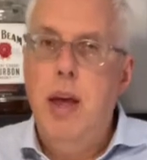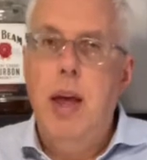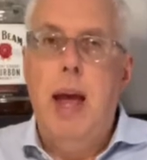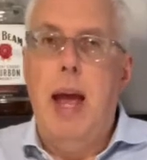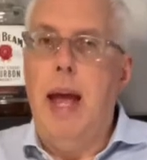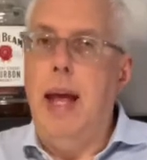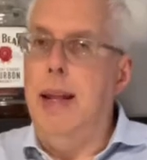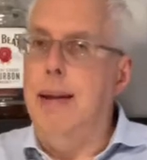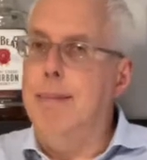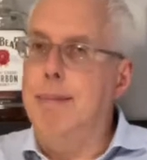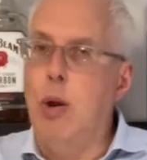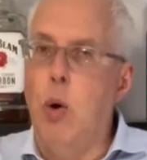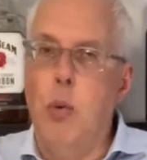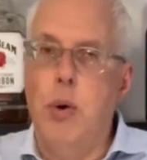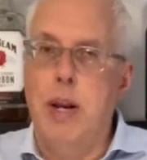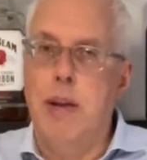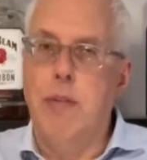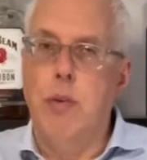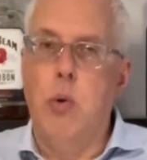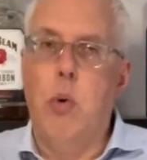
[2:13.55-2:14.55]
and no one
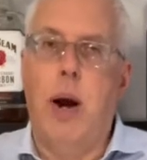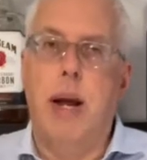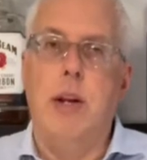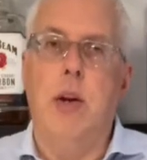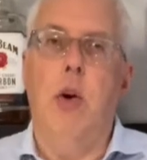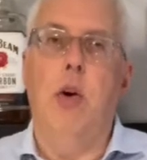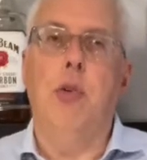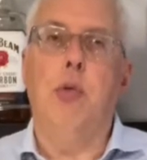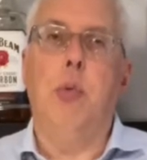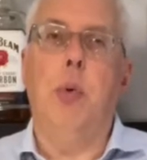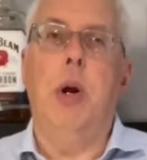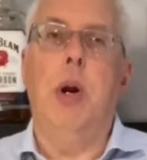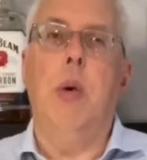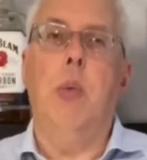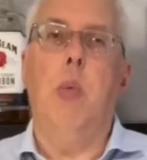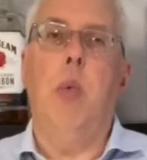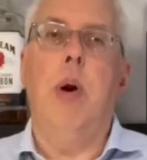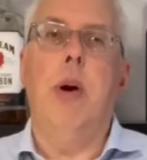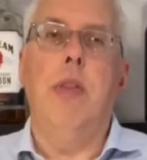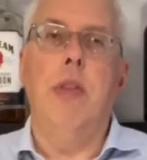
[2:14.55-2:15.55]
even quite knows
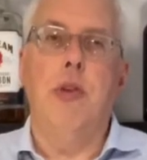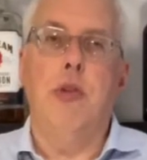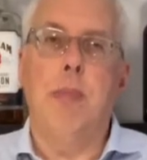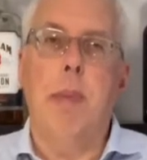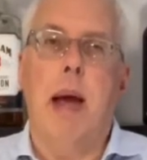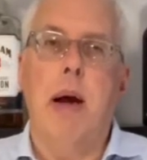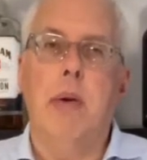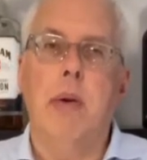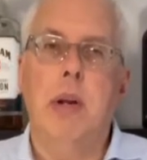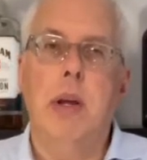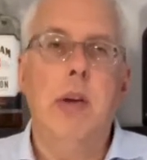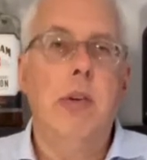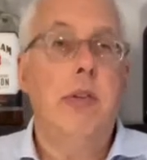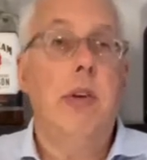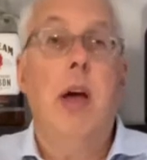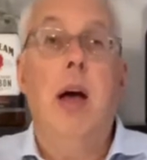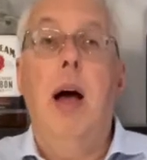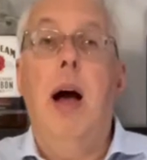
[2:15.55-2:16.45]
where this mountain is.